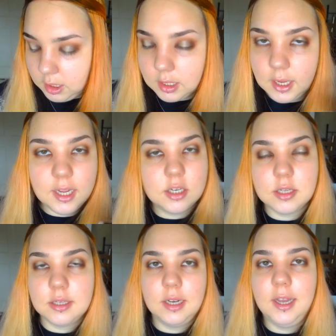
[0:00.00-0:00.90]

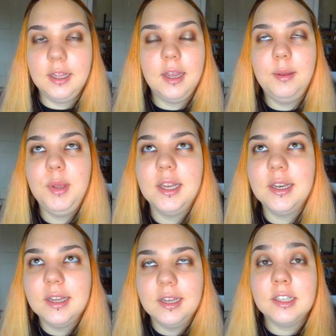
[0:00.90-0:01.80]
catches the light. I
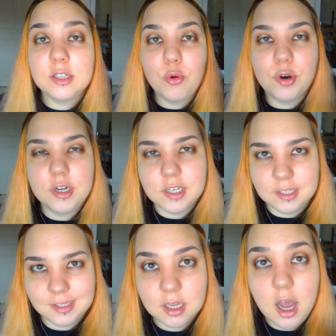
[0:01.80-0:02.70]
mean, it's
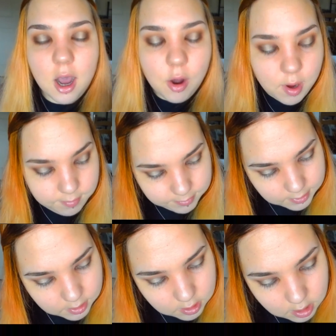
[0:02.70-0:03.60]
gorgeous.
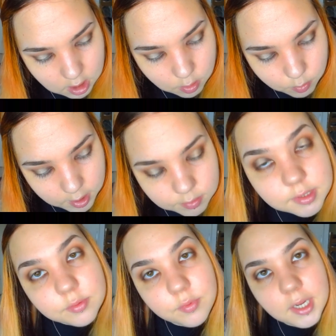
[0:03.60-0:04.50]
However, when I
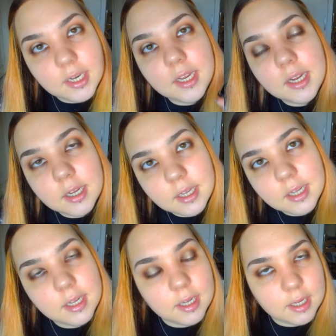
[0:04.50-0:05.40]
was reading
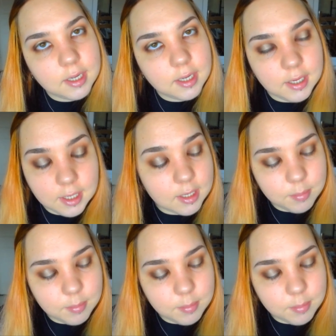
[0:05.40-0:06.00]
in the